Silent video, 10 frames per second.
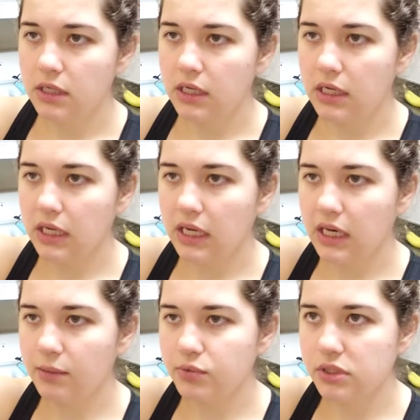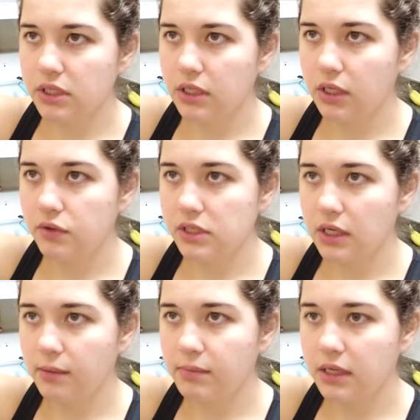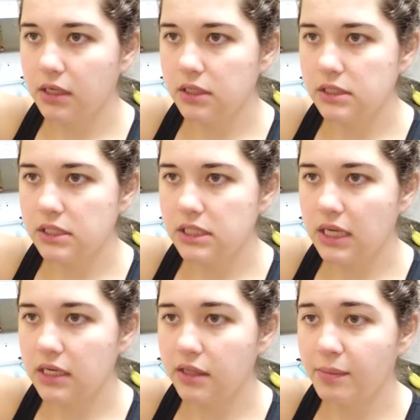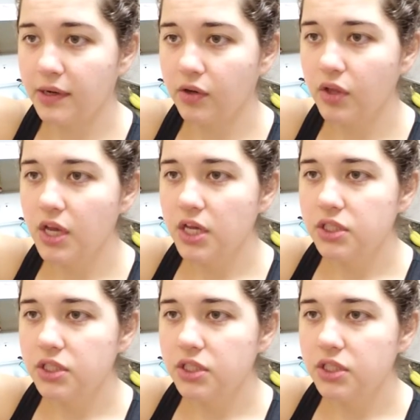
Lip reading: and again, I'm just gonna use it up because it's the end of the bottle.